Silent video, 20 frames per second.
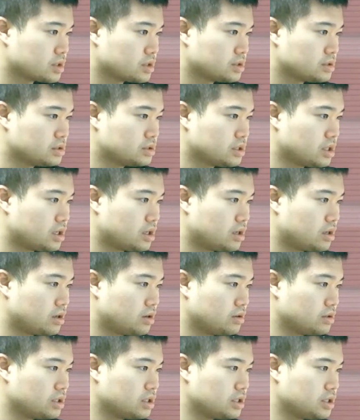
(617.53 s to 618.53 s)

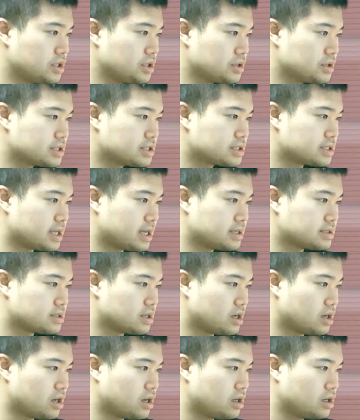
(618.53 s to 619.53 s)
So here it says,
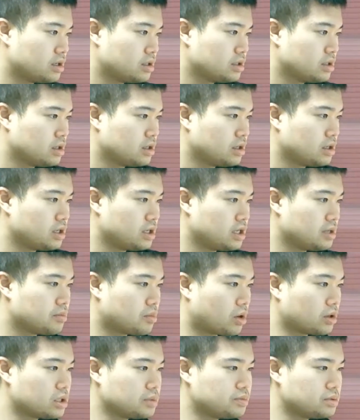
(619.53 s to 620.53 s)
in
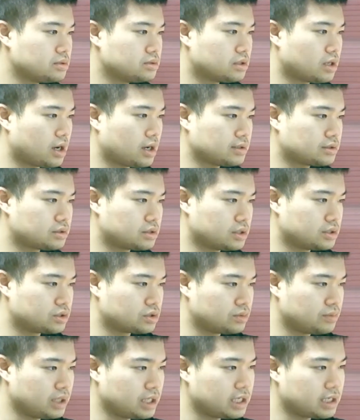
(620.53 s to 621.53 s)
multiple industries
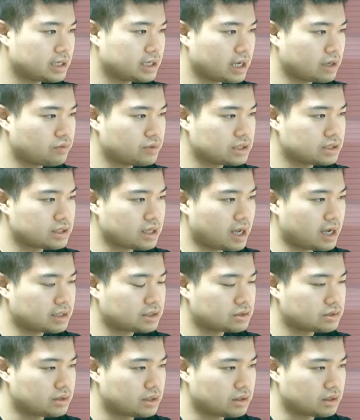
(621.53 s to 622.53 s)
to mitigate
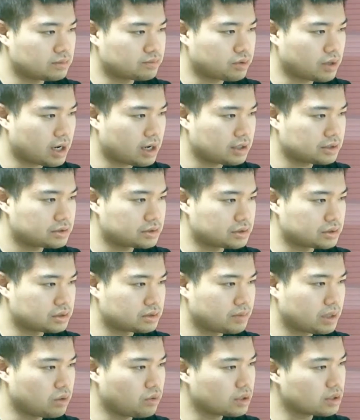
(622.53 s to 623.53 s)
recessionary pressures,
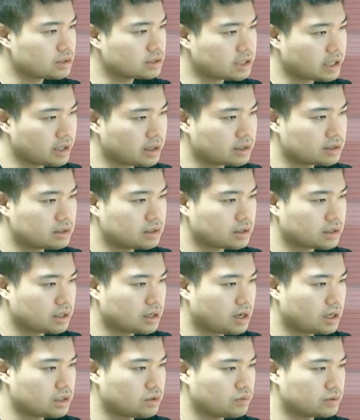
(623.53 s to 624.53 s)
may want to take a look at
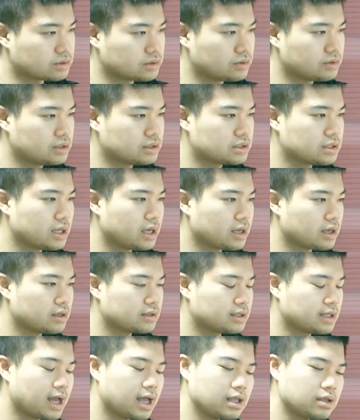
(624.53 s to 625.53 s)
Honeywell. So it's like
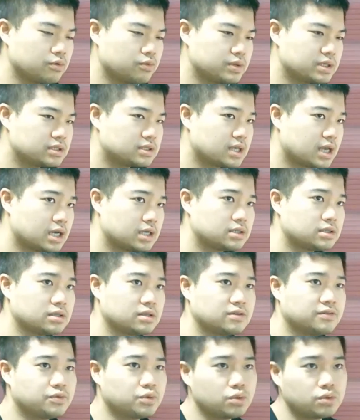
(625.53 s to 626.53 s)
not recession
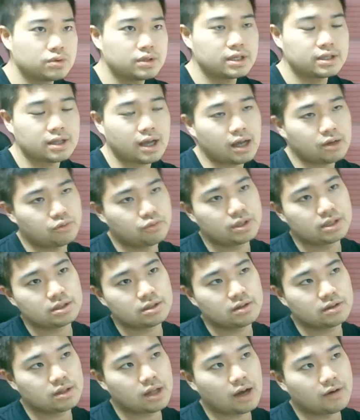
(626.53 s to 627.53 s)
fully, not
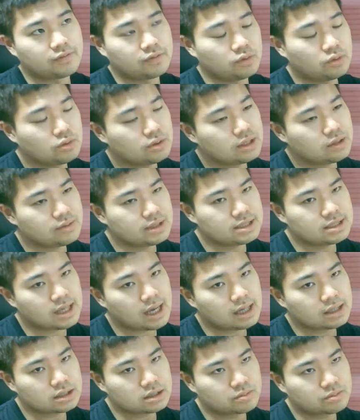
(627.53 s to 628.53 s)
fully
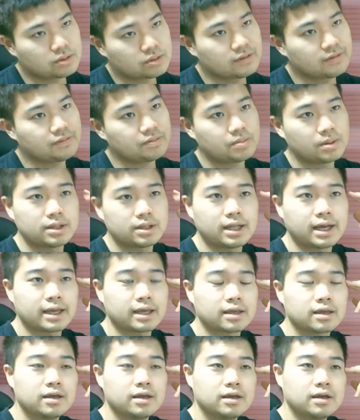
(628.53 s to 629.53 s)
recession proof, but
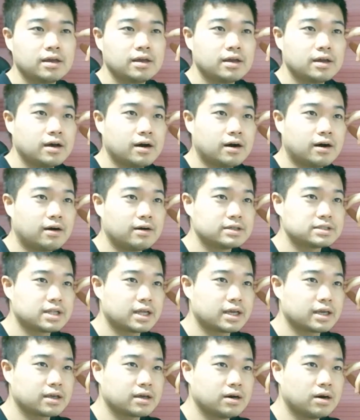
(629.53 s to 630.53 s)
like it's
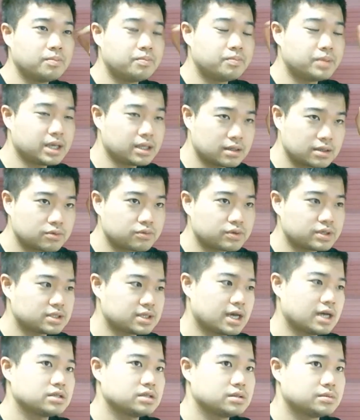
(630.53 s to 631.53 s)
like a bit
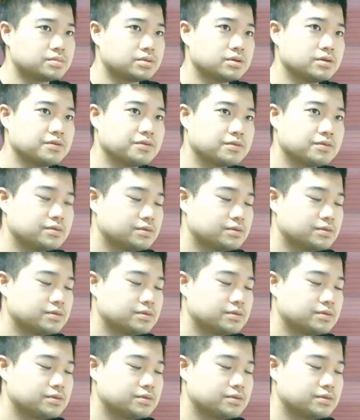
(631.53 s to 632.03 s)
recession proof.